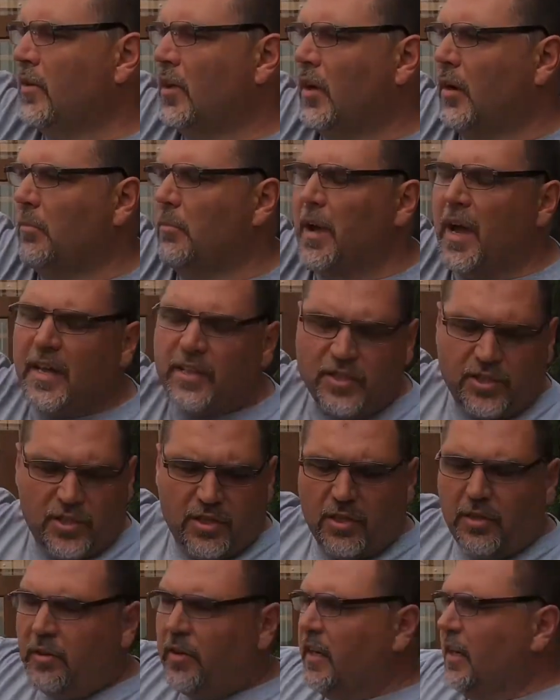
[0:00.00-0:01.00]
a mesh
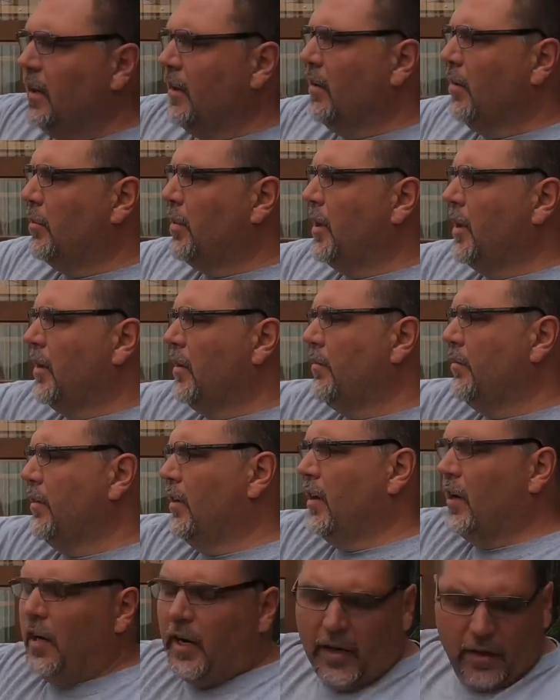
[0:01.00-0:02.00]
screen up here,
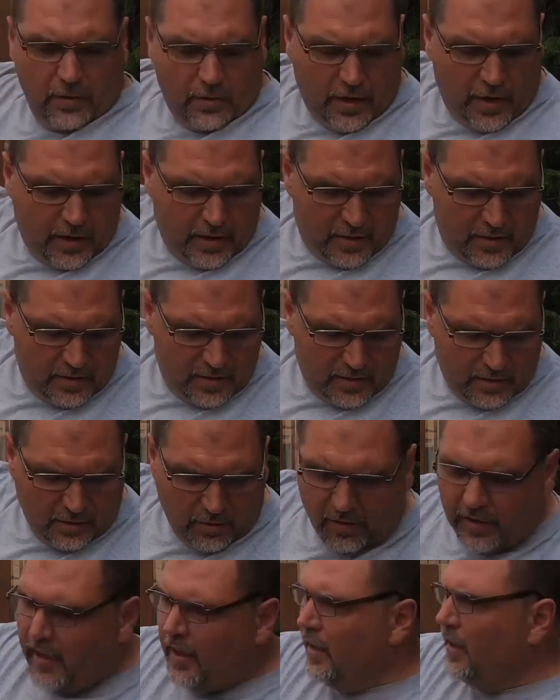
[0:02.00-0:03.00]
an aerated
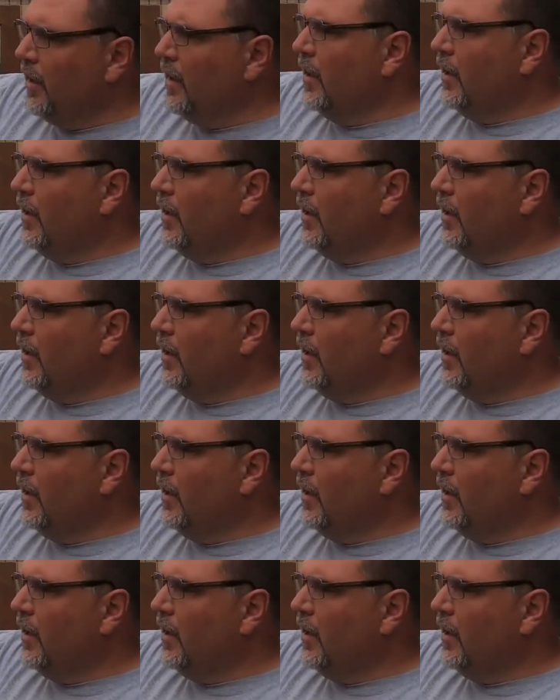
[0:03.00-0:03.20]
screen